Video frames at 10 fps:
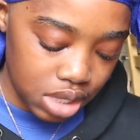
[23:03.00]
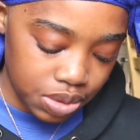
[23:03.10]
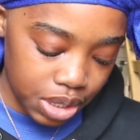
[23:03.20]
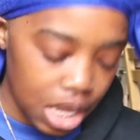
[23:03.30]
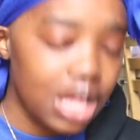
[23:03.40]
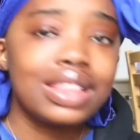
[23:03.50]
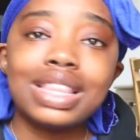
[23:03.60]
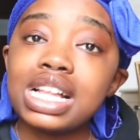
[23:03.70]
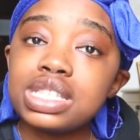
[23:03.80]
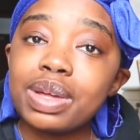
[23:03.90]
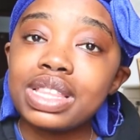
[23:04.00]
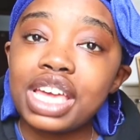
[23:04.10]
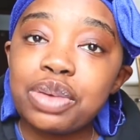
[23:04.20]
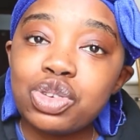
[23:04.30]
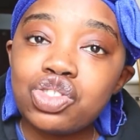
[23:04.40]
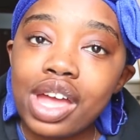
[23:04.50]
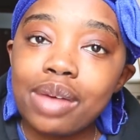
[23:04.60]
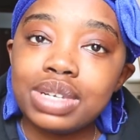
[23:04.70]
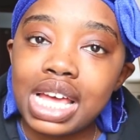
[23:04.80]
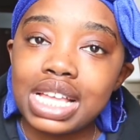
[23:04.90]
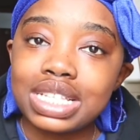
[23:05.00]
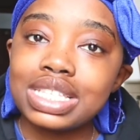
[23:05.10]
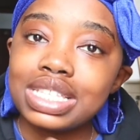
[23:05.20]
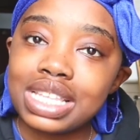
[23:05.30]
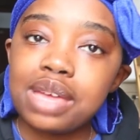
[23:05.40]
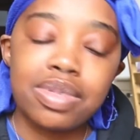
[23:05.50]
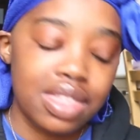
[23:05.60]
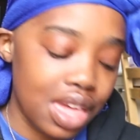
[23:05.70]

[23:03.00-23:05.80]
that's what the chemistry app does. It's the same